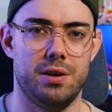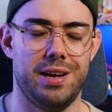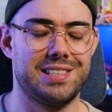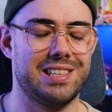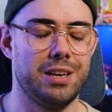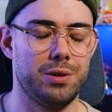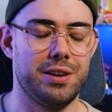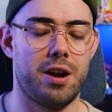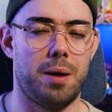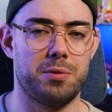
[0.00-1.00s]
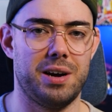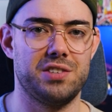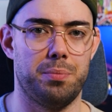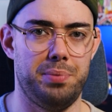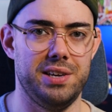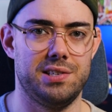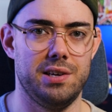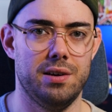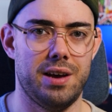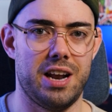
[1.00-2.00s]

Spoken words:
It's clearly not optimized for PC,